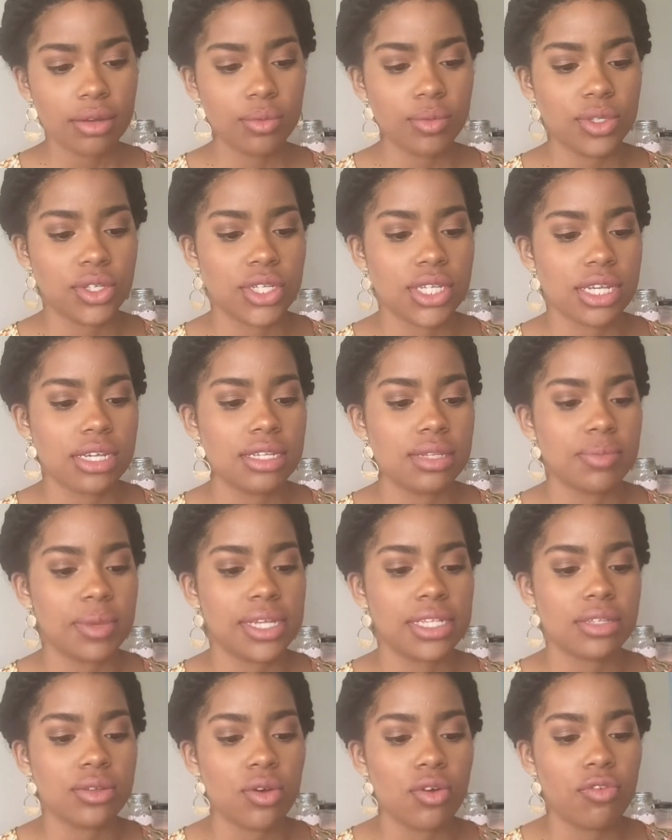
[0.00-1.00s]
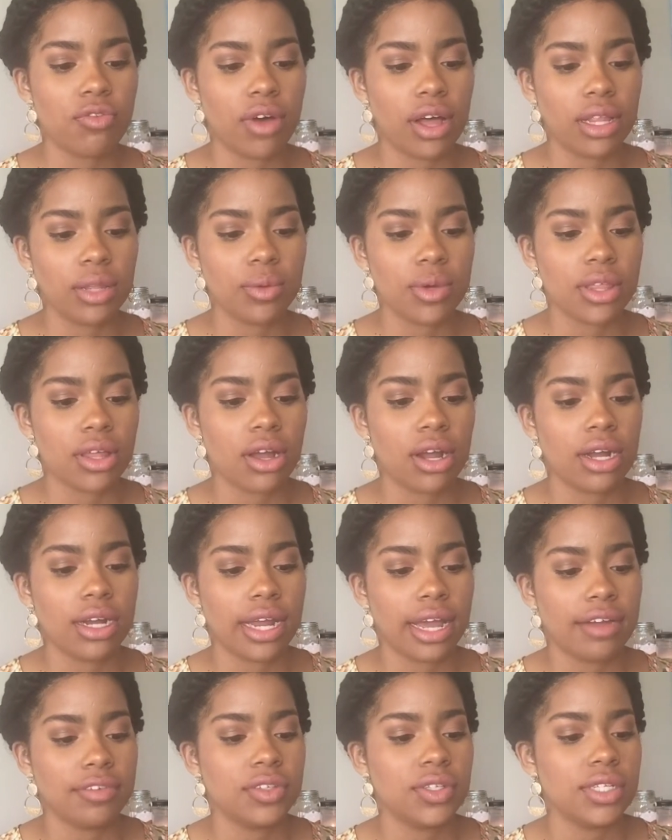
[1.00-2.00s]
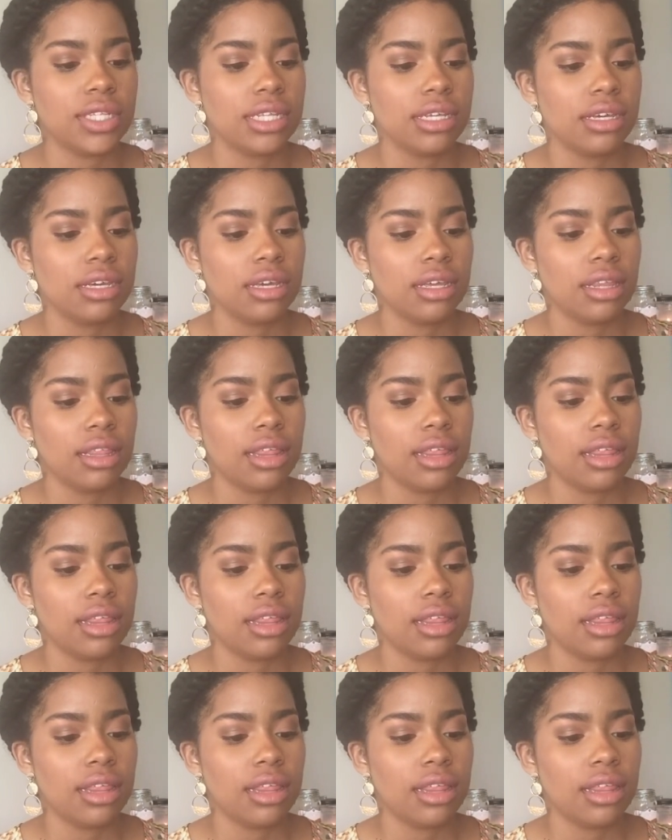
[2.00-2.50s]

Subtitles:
which says, "My soul followeth hard after thee,